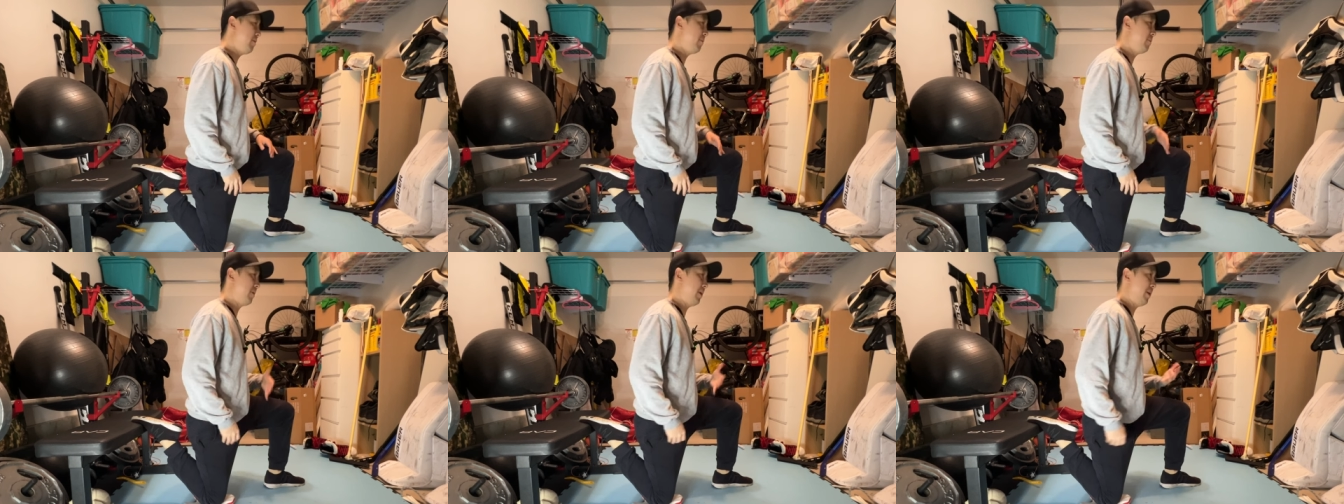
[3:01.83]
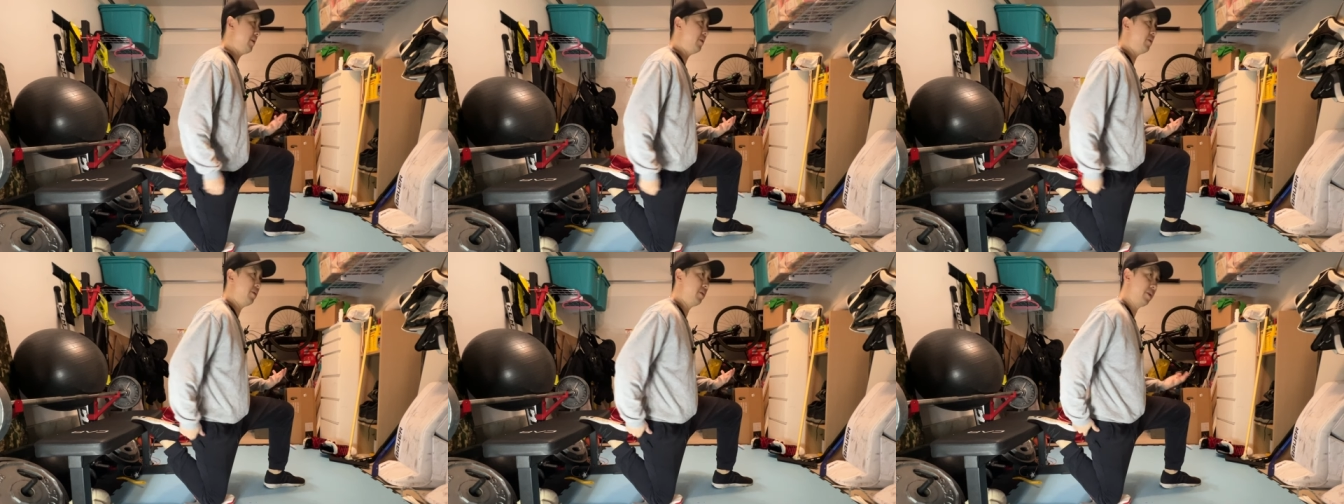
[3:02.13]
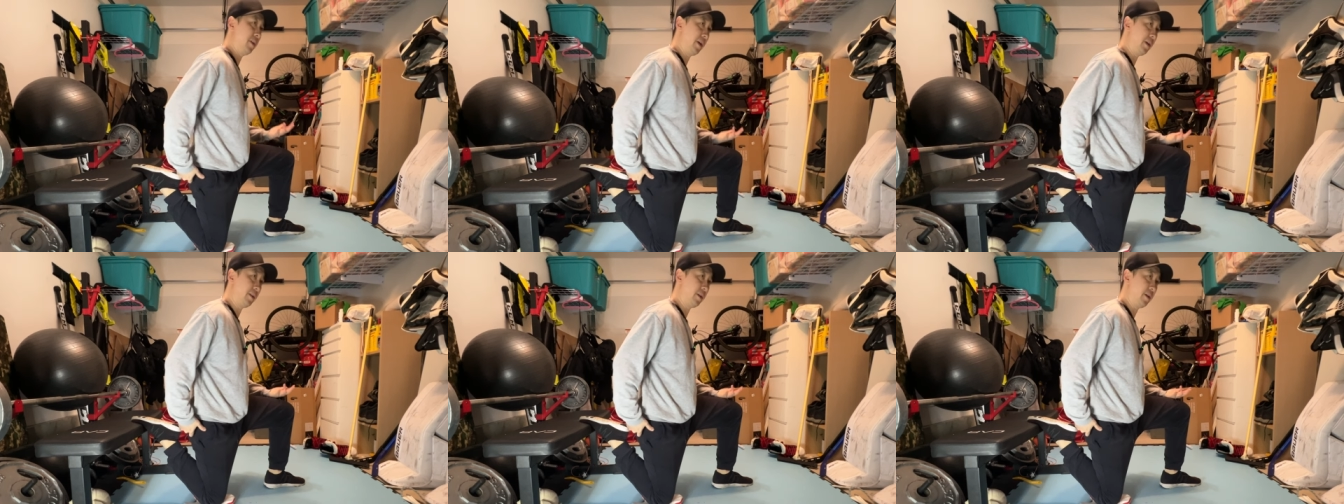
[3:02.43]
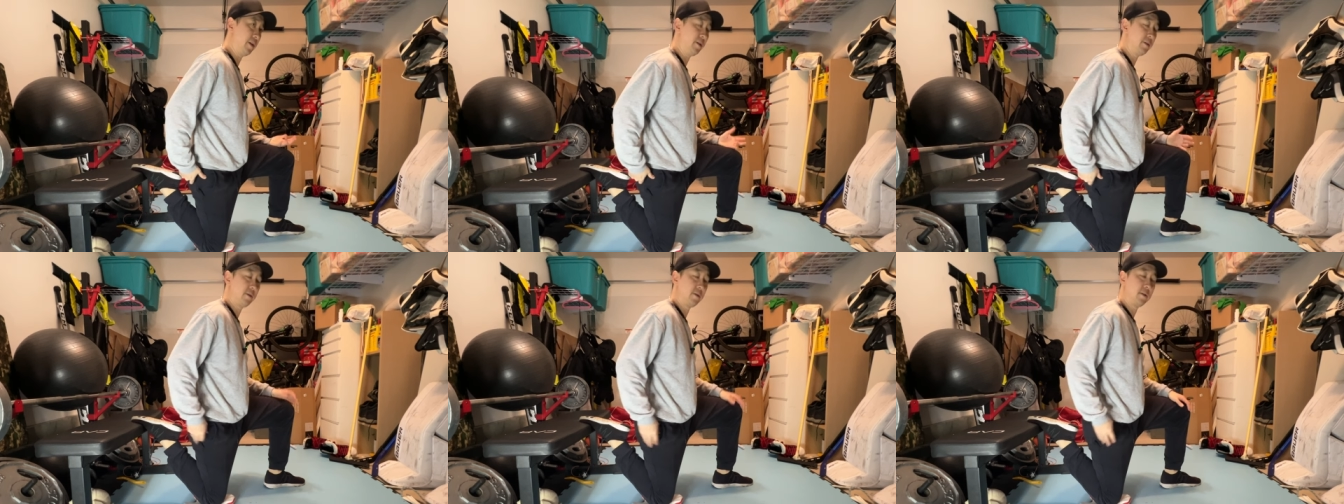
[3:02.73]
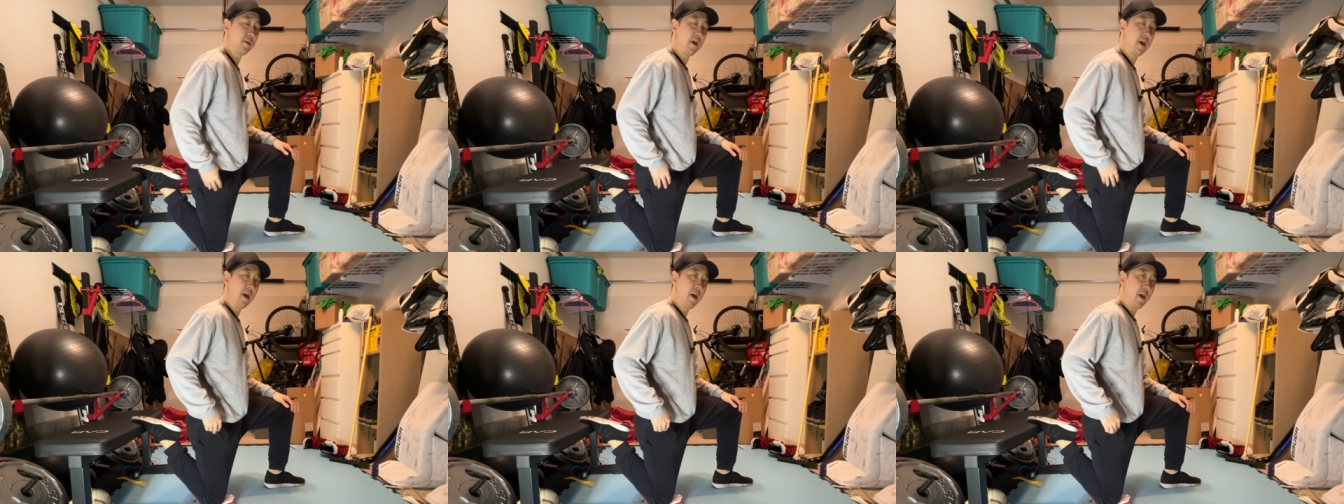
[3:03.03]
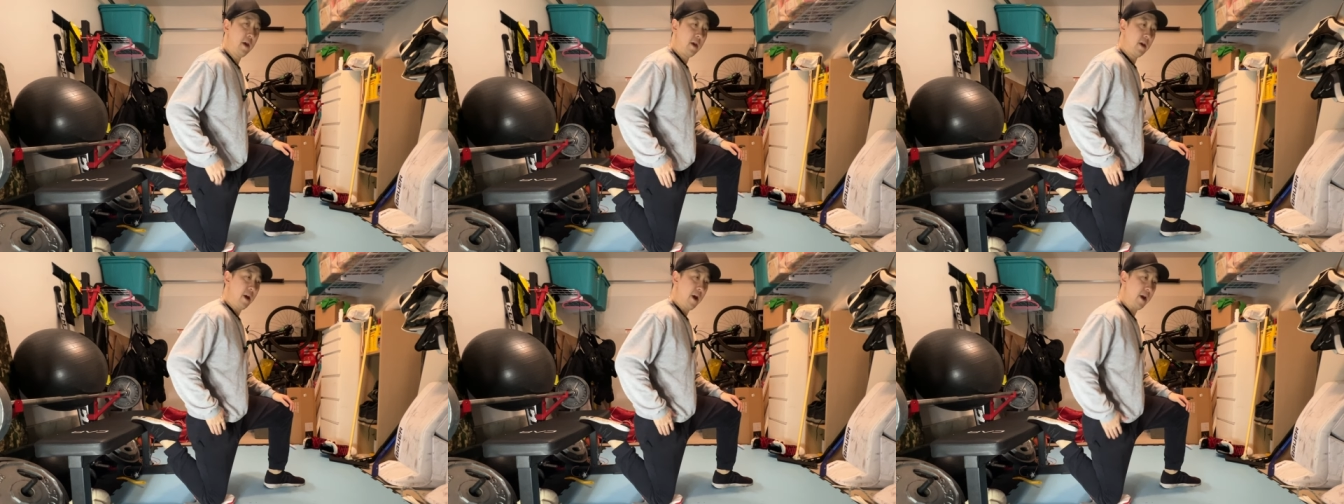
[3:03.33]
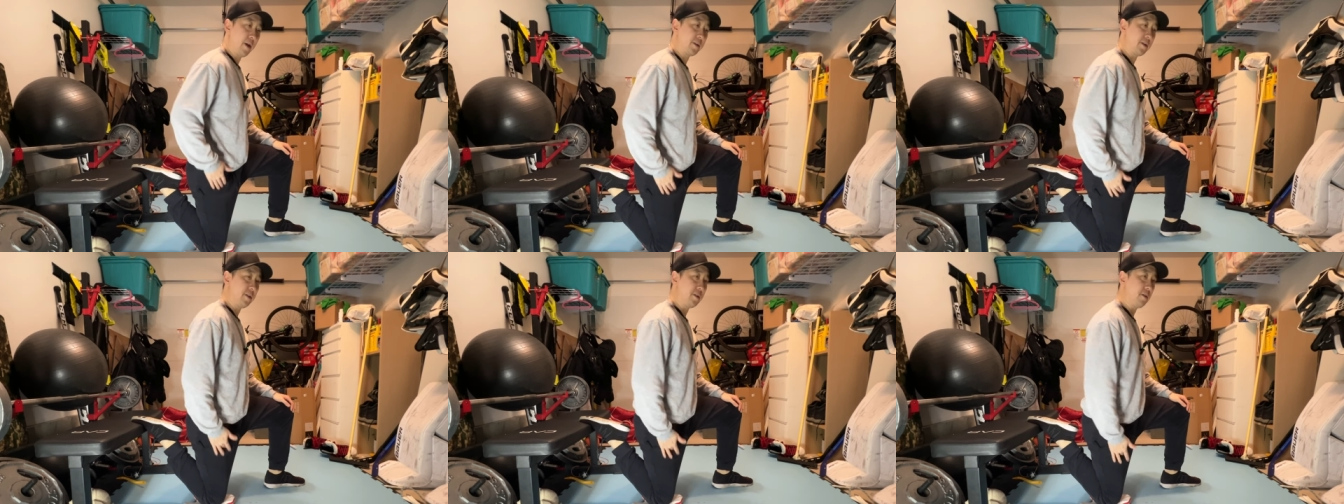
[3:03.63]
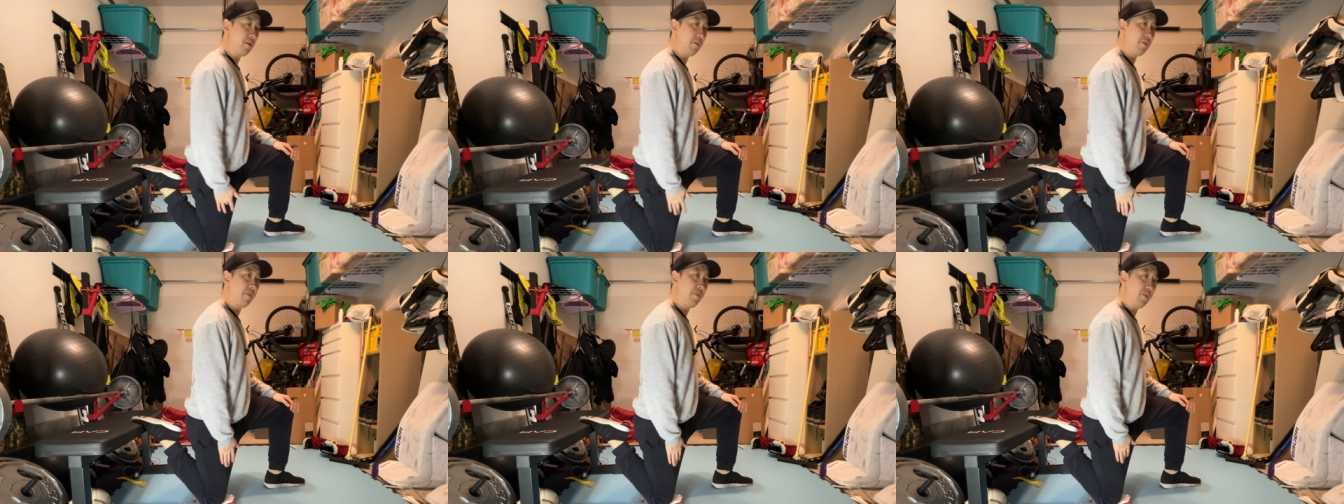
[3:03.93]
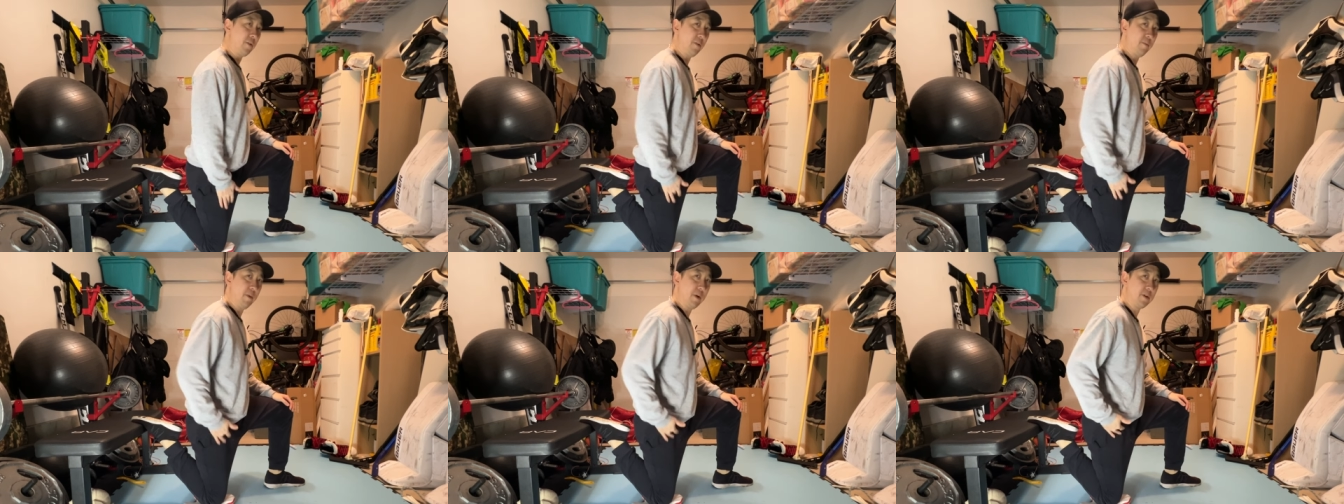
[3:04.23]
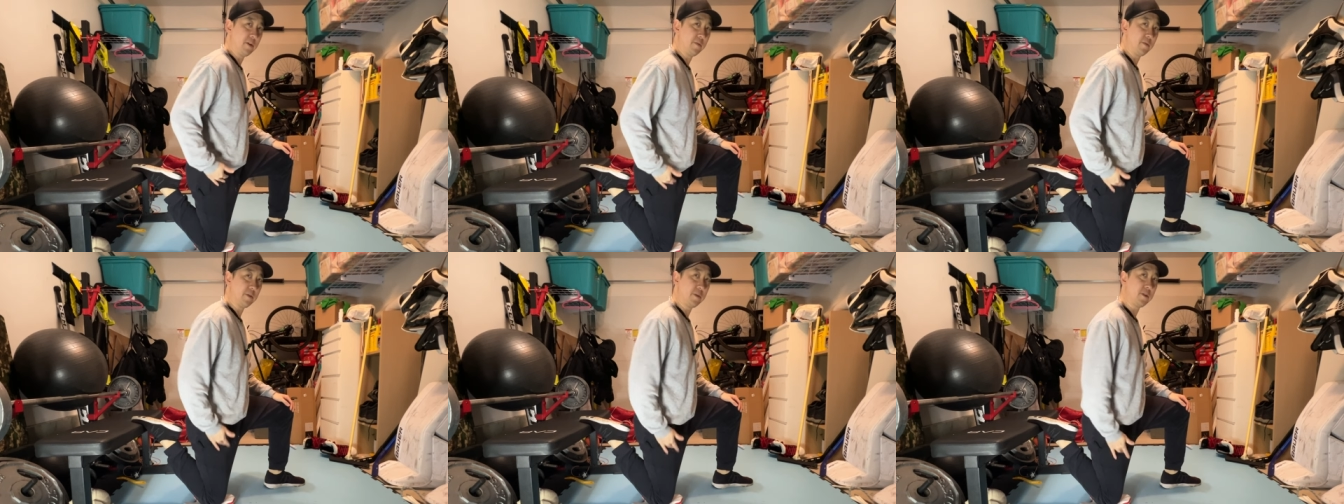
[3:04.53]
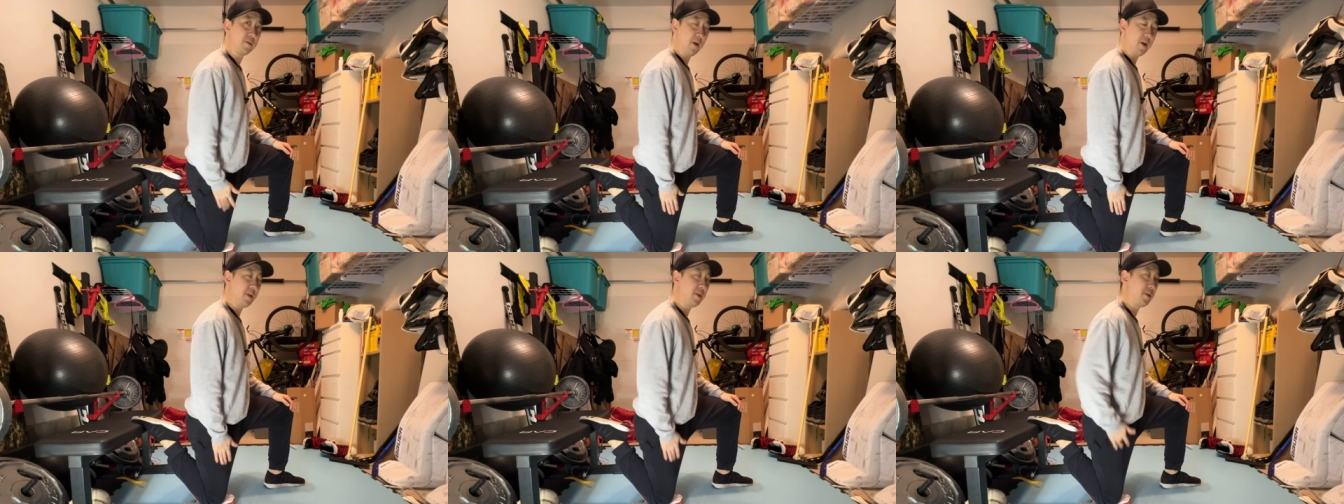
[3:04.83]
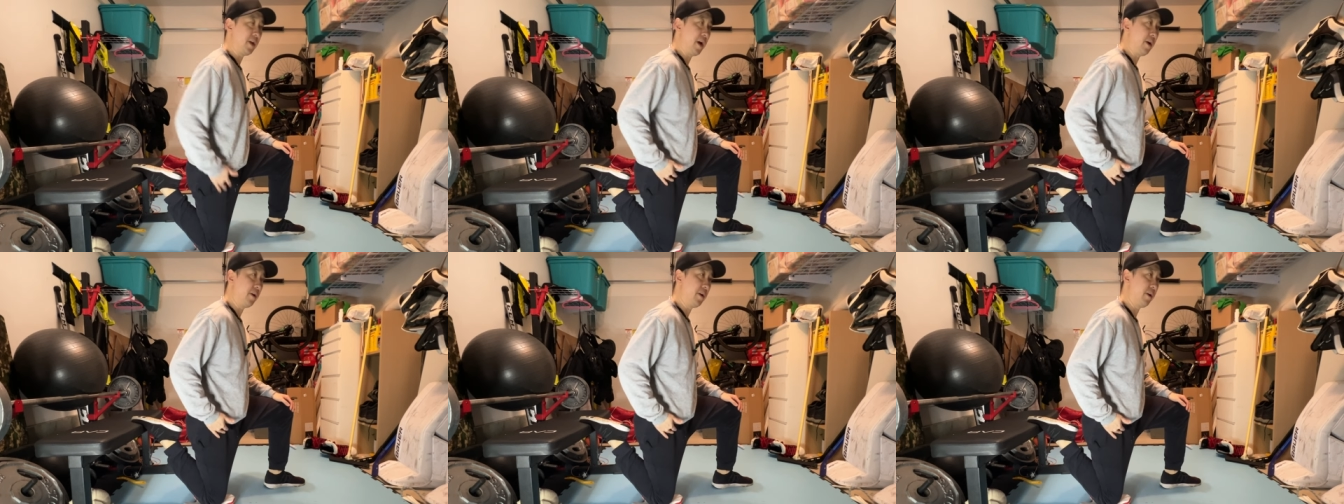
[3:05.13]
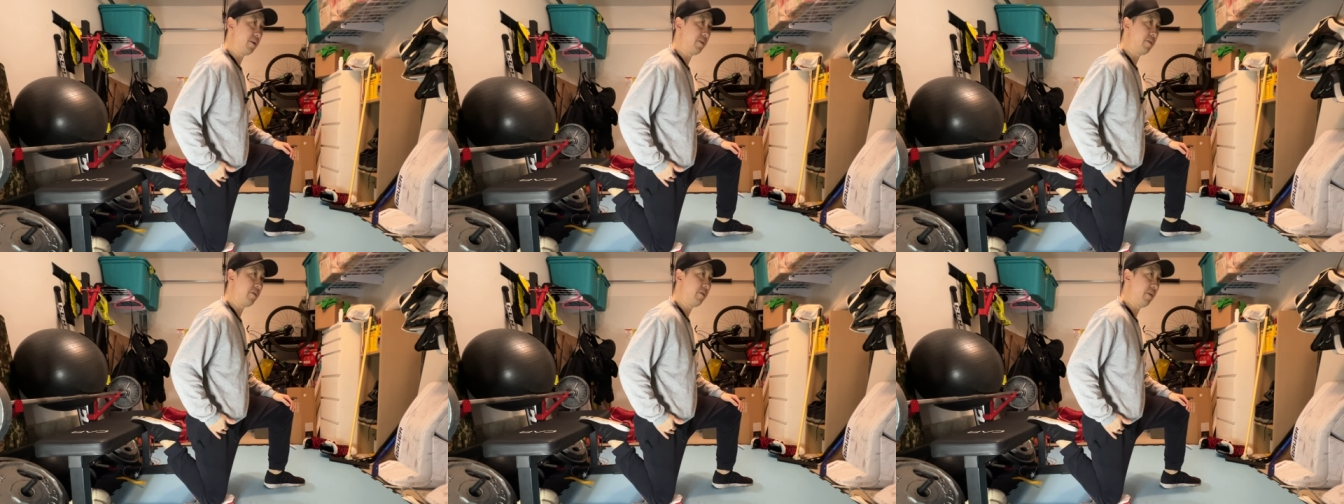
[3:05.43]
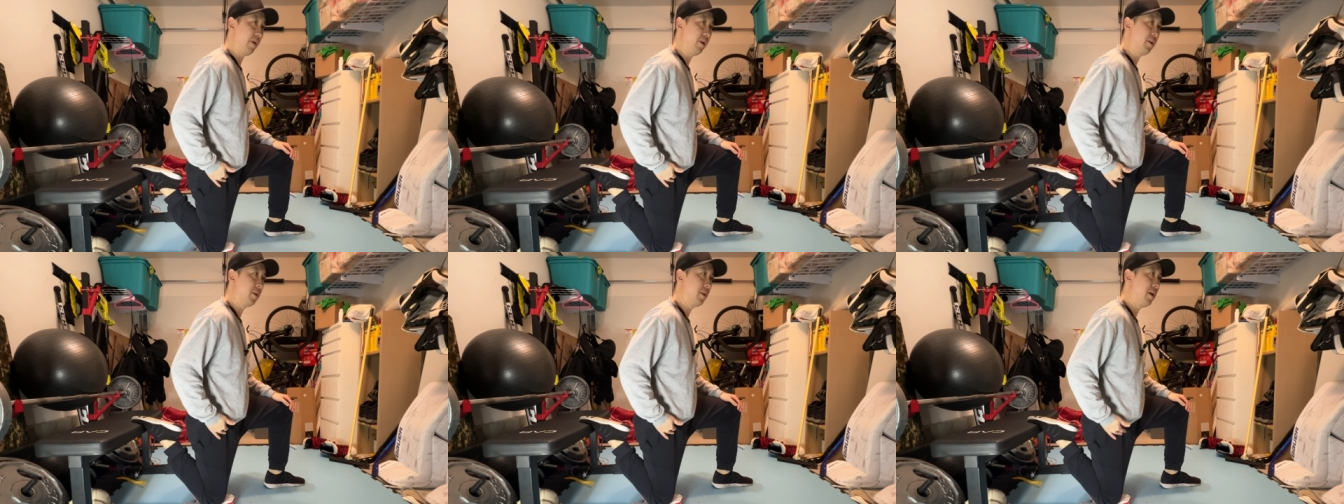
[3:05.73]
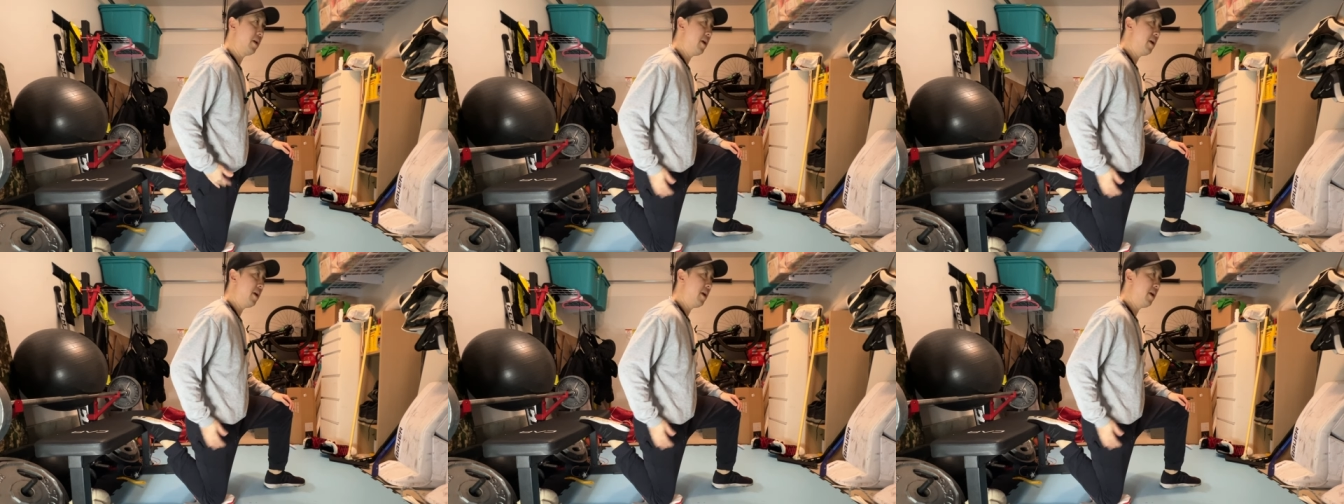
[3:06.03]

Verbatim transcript: When I do it like this, I actually don't feel much of a stretch down here in the front.